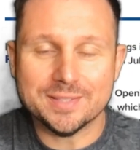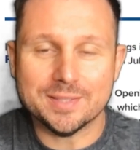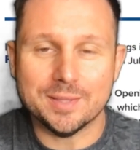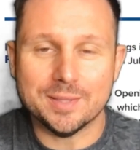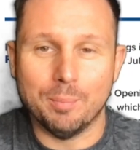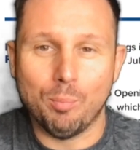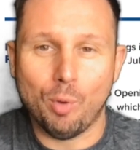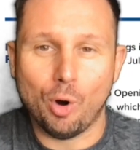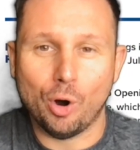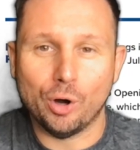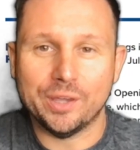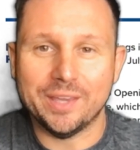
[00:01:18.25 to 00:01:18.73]
The
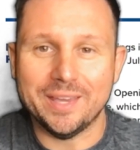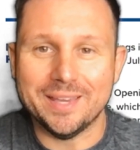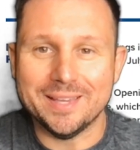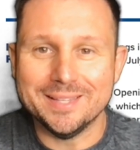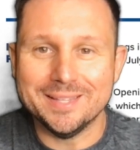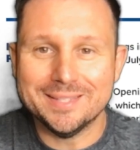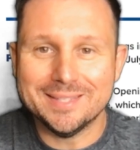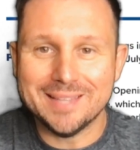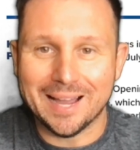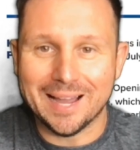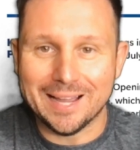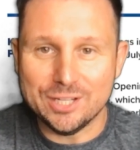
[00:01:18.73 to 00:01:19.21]
market
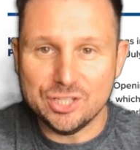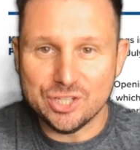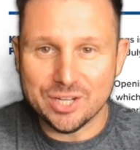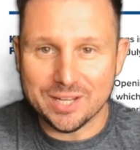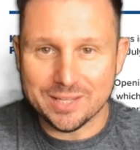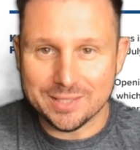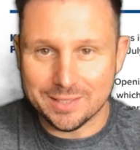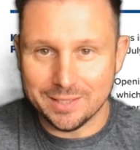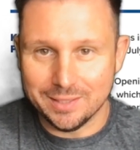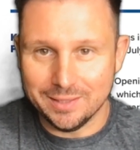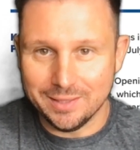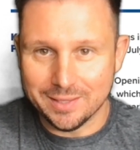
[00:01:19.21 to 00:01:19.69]
is
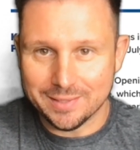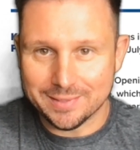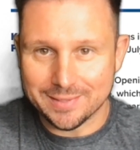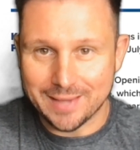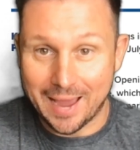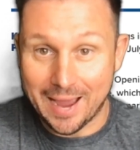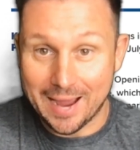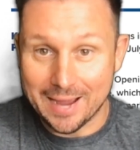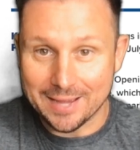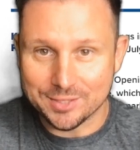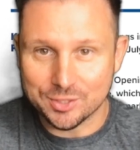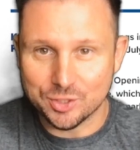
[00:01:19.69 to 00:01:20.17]
digesting this
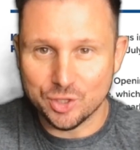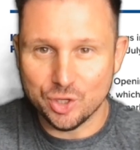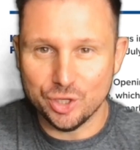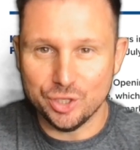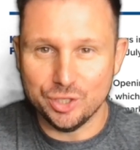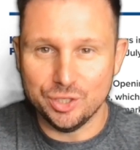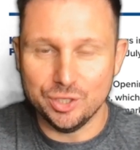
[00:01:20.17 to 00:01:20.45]
as good